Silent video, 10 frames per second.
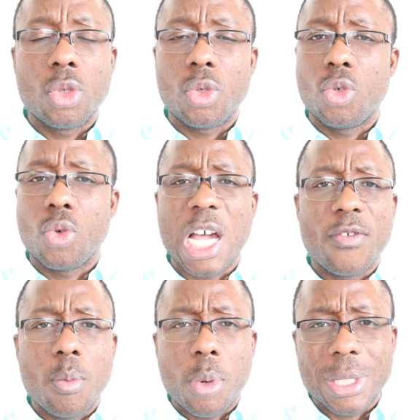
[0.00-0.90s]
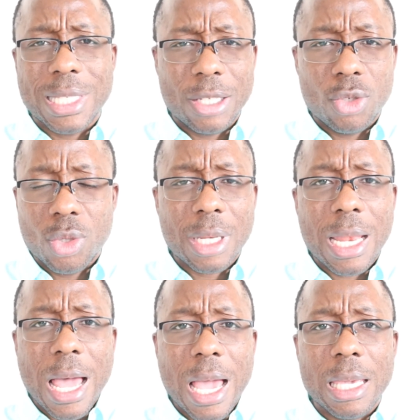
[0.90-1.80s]
you have a boss that you don't
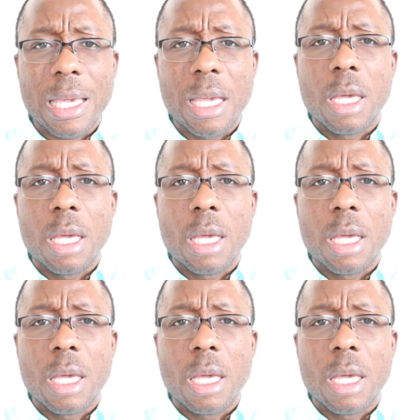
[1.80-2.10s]
like,